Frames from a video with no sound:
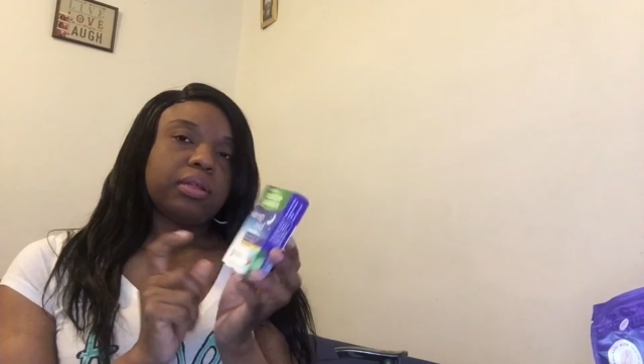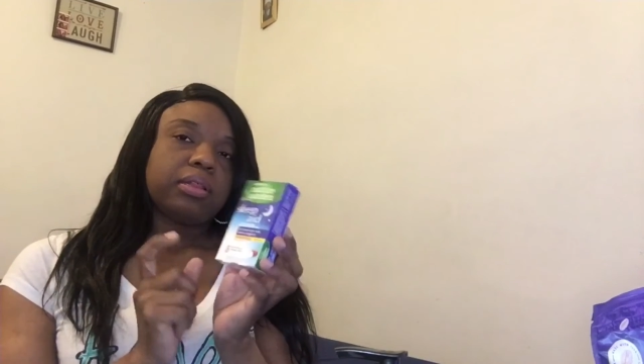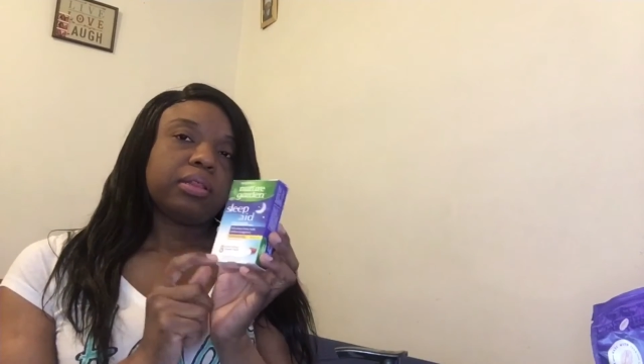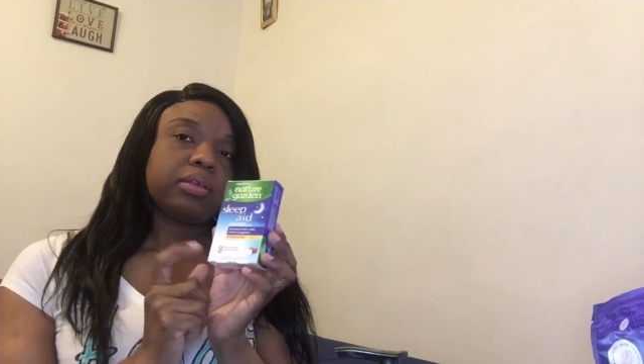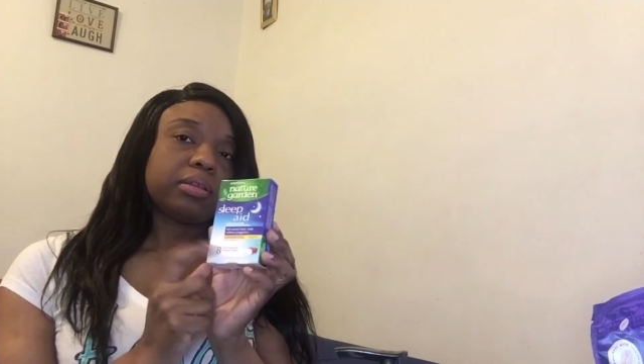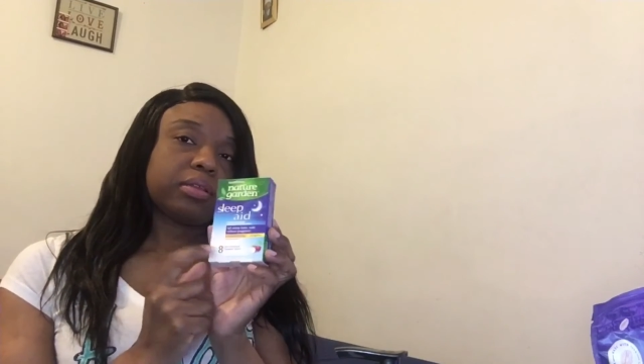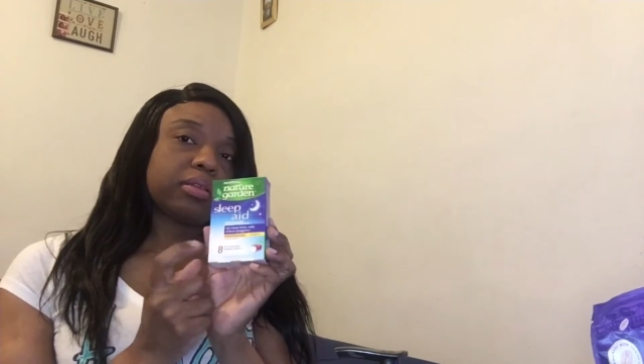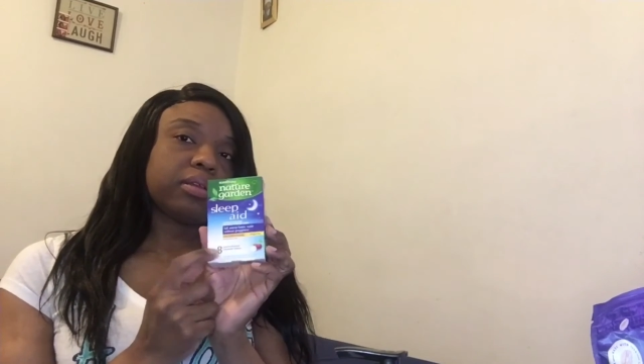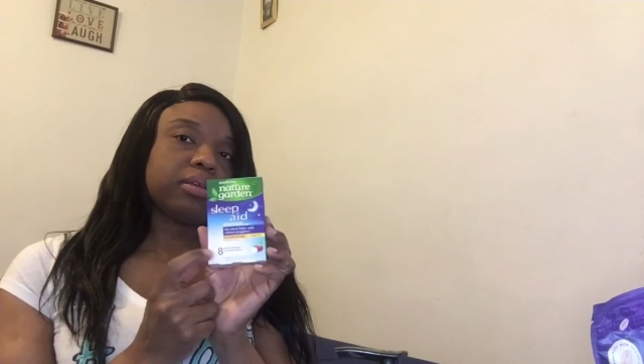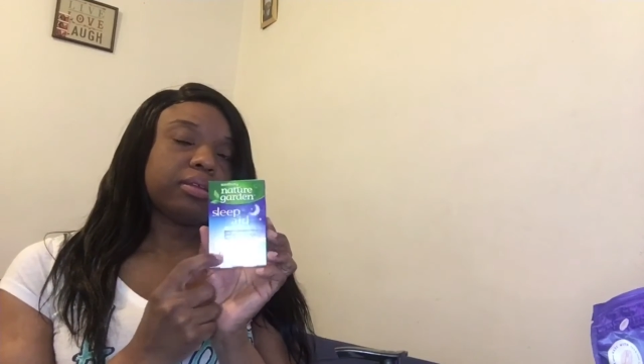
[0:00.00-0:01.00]
this
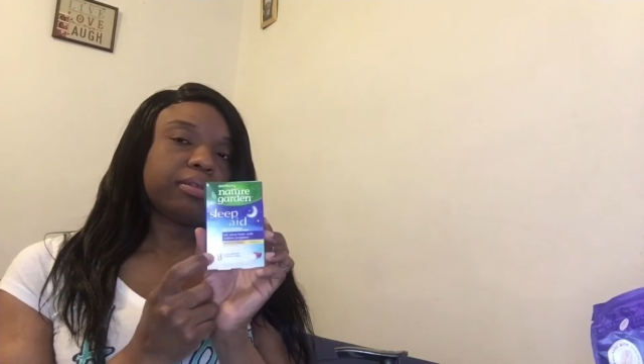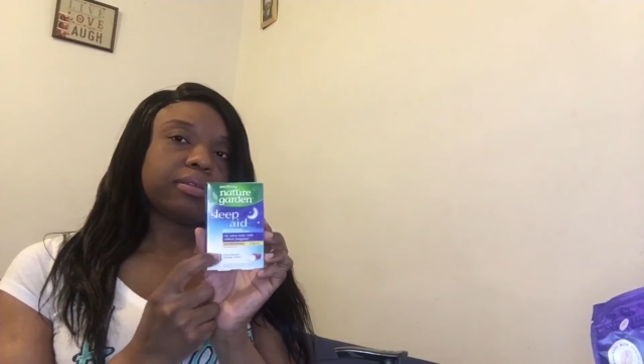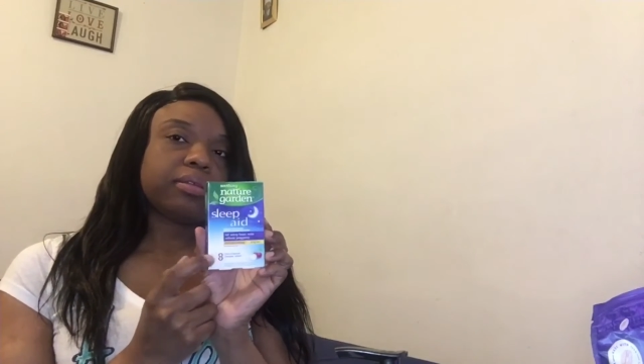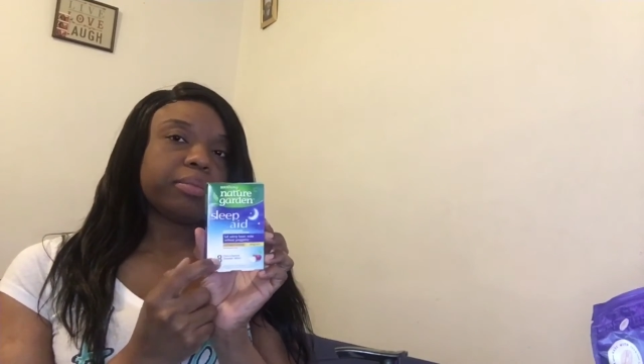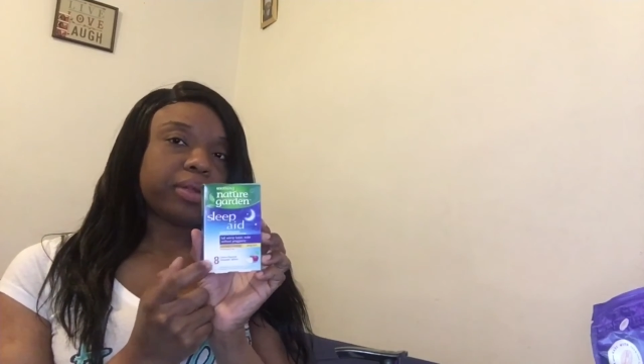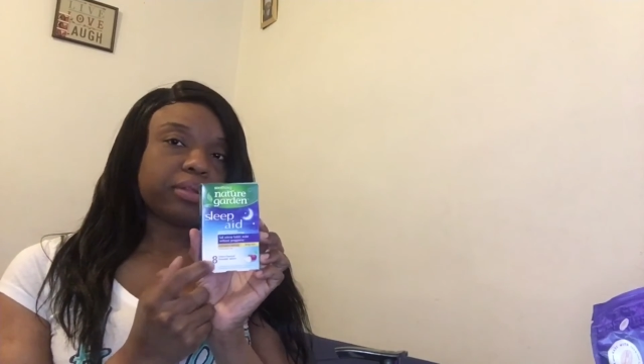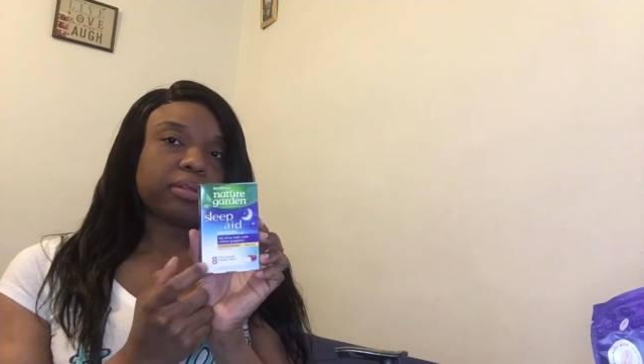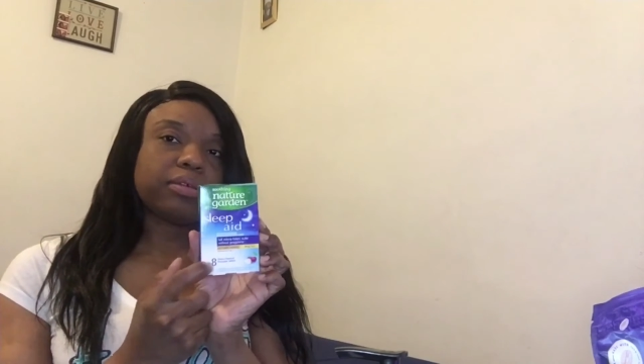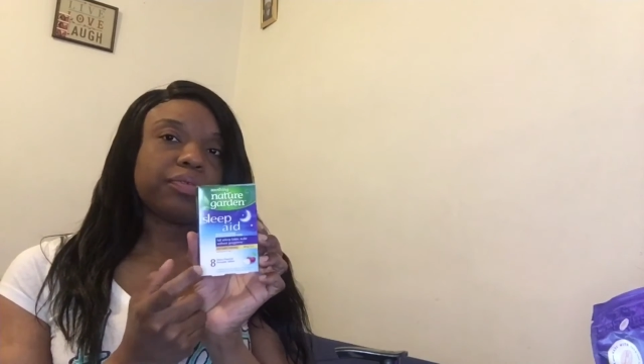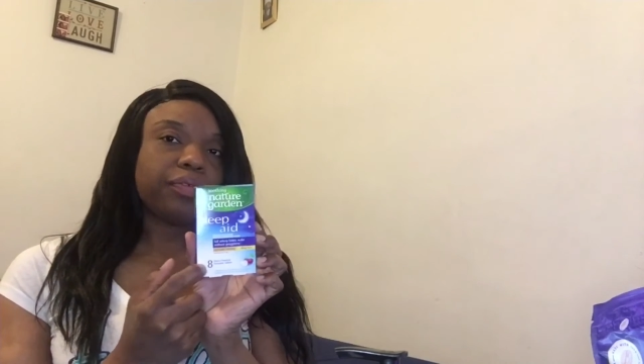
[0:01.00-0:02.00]
is the best
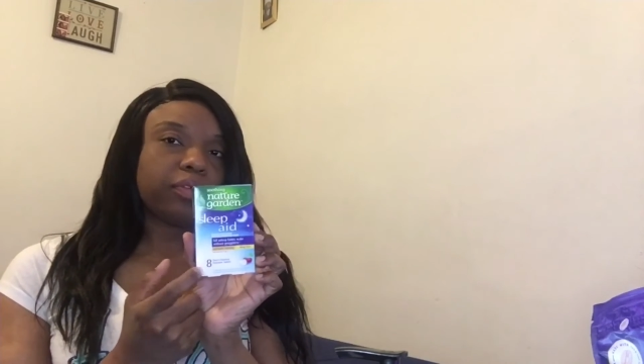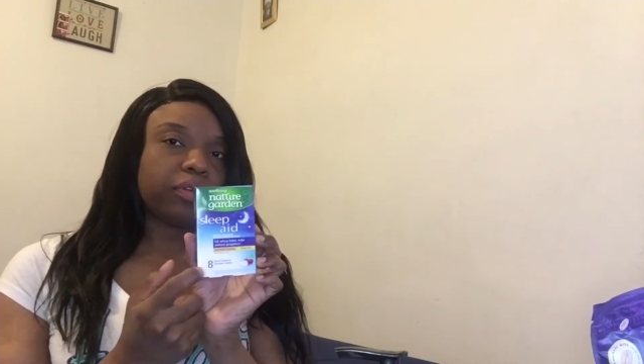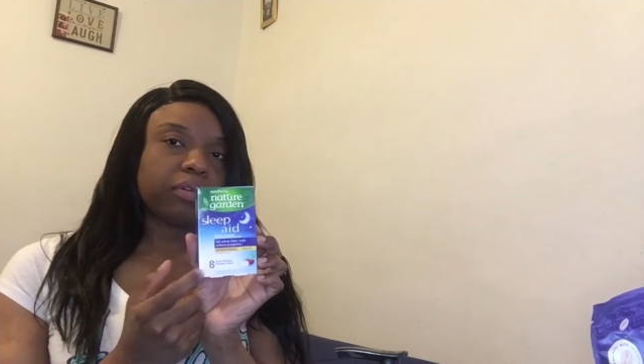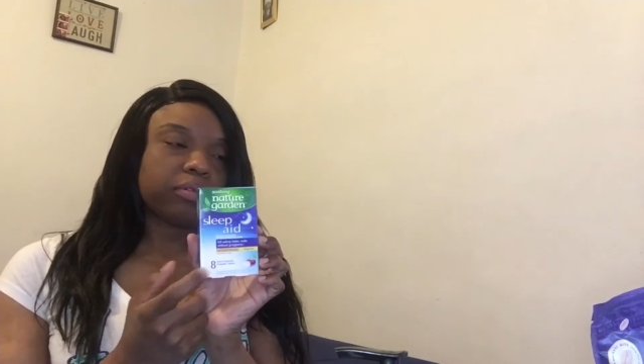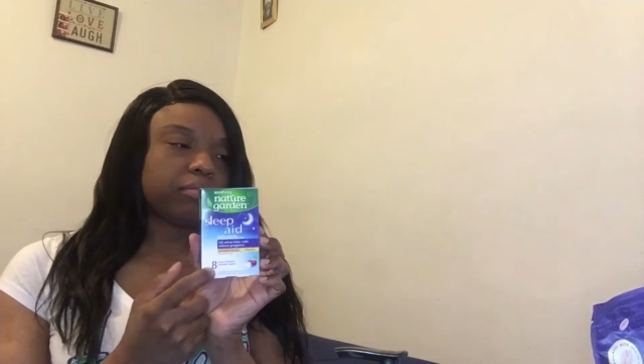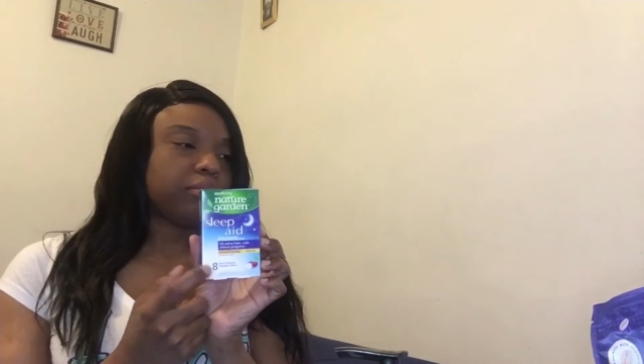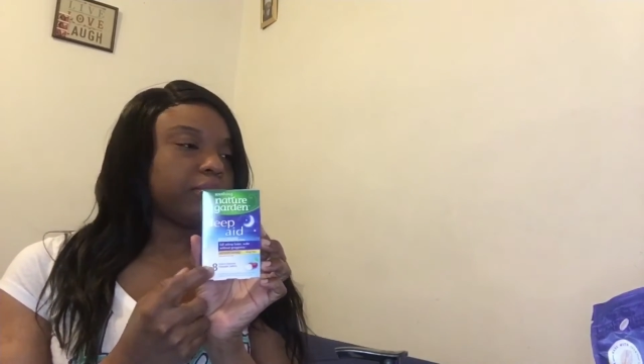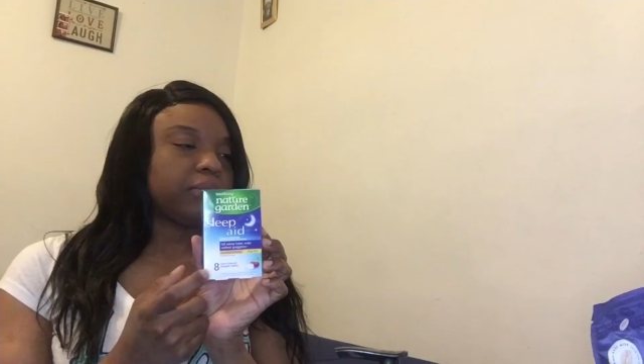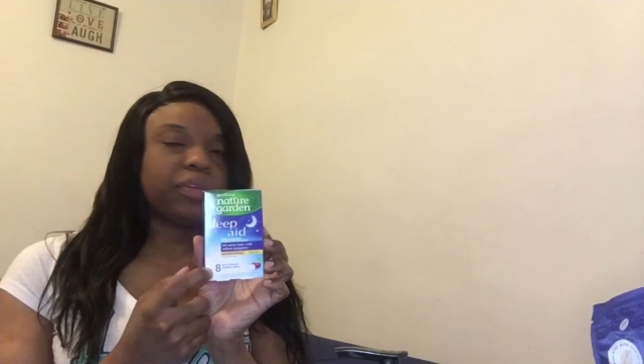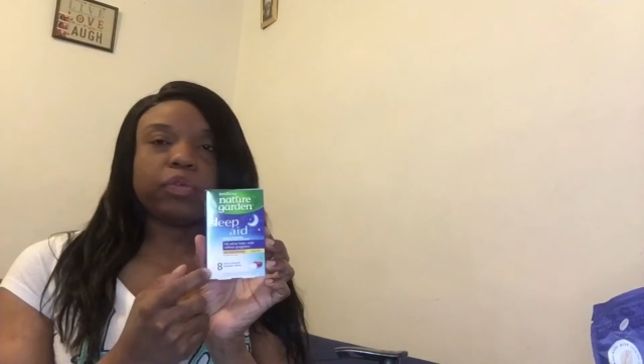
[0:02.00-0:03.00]
for
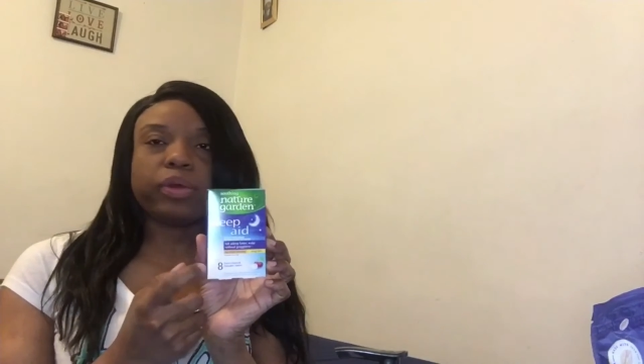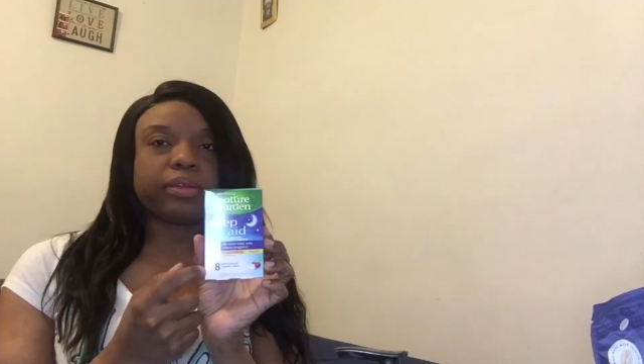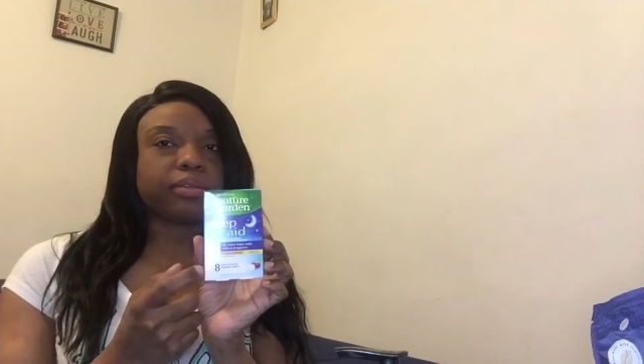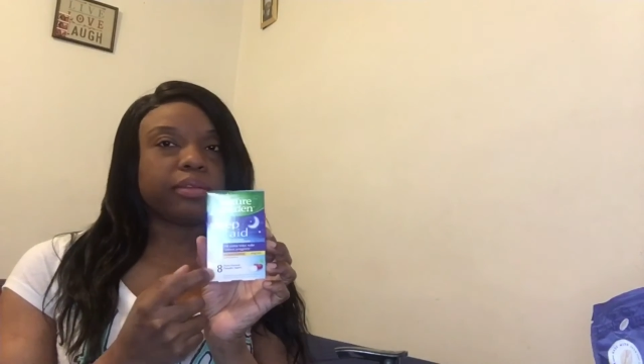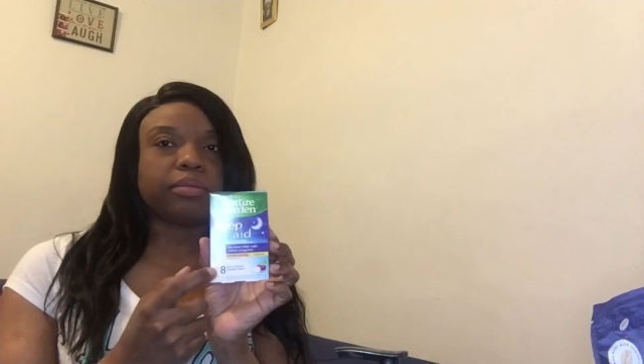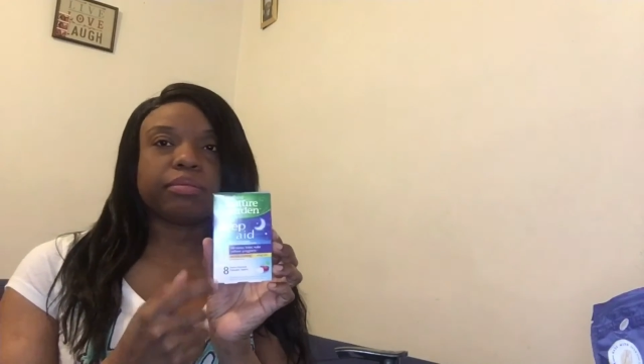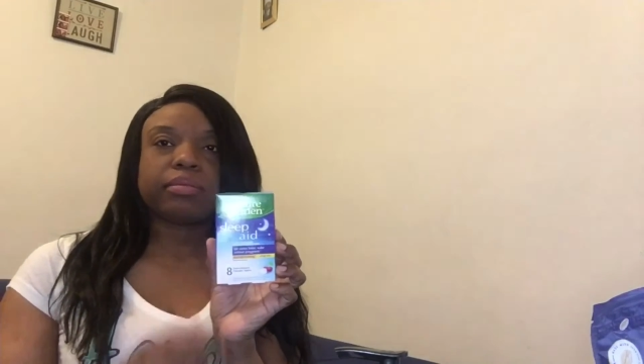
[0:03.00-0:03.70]
if you can't sleep.